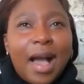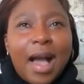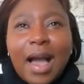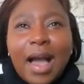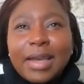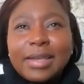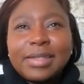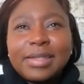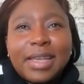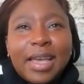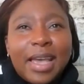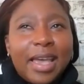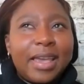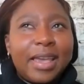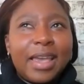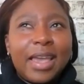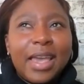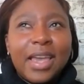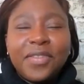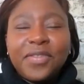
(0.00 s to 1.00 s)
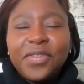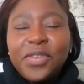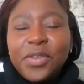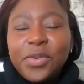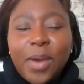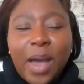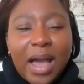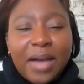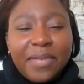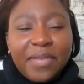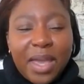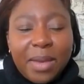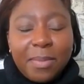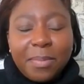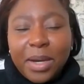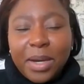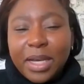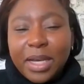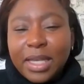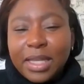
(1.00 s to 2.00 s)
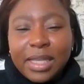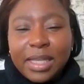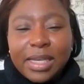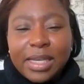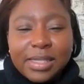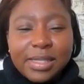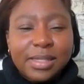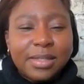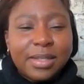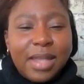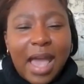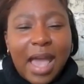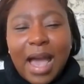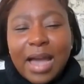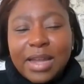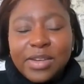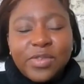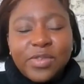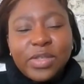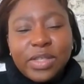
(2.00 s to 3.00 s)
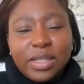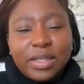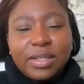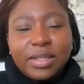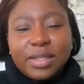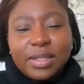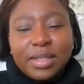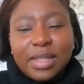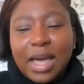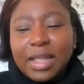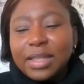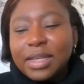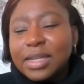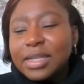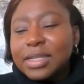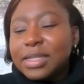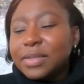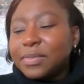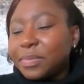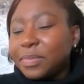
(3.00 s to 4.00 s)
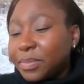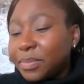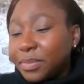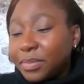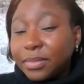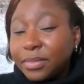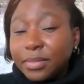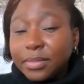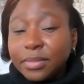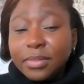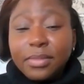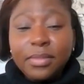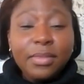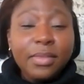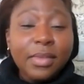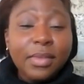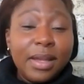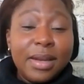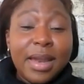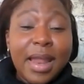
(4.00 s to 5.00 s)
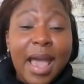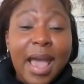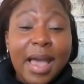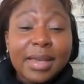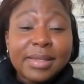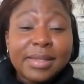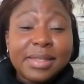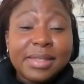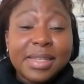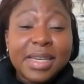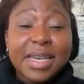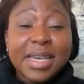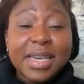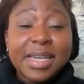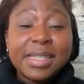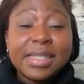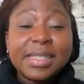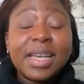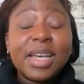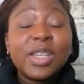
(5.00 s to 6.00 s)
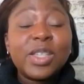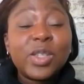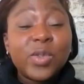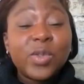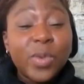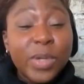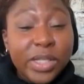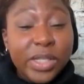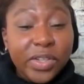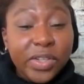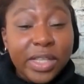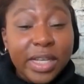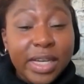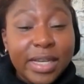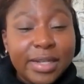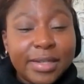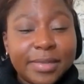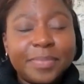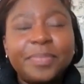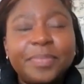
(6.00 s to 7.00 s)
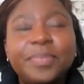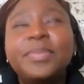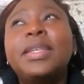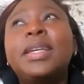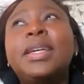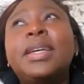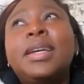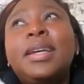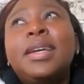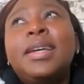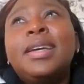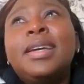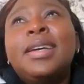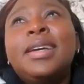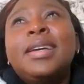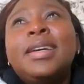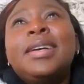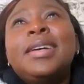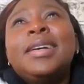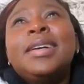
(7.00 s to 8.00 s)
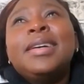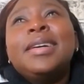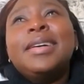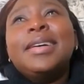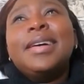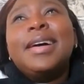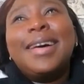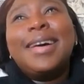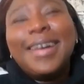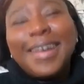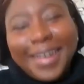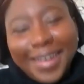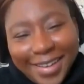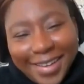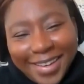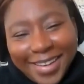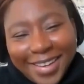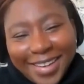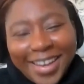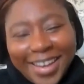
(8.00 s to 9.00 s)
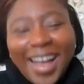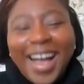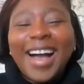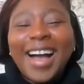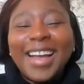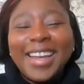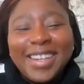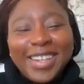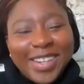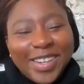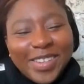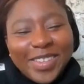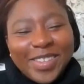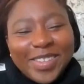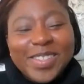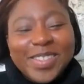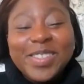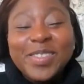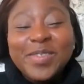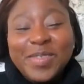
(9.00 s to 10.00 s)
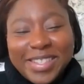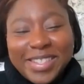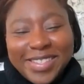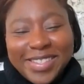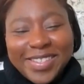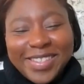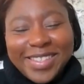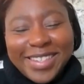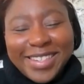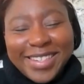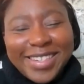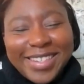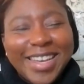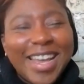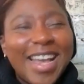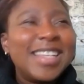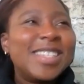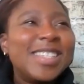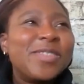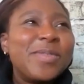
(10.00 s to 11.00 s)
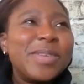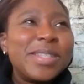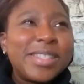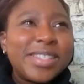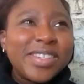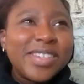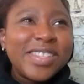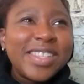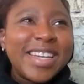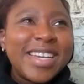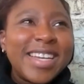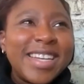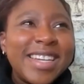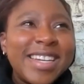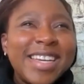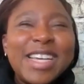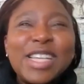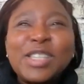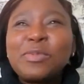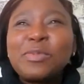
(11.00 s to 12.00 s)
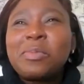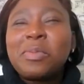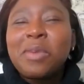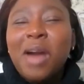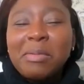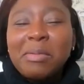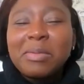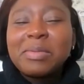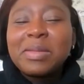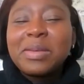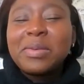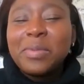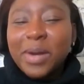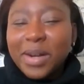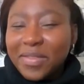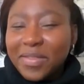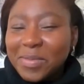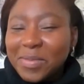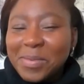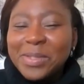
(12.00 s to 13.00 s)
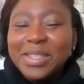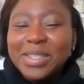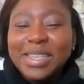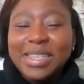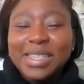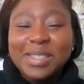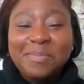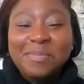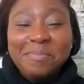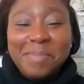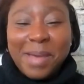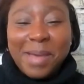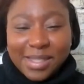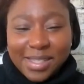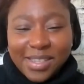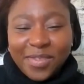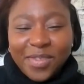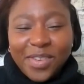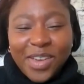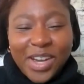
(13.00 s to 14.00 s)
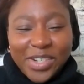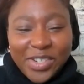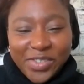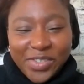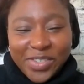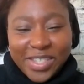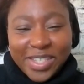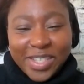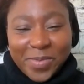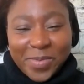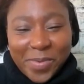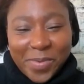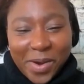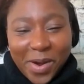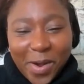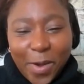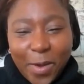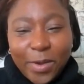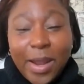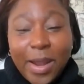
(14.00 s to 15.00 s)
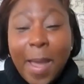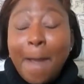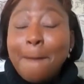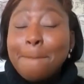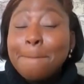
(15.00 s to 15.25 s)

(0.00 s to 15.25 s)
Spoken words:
I say if you have a bucket list, add New Zealand to that list. Next is Switzerland. I know Switzerland. Switzerland is probably one of the most expensive countries in the world,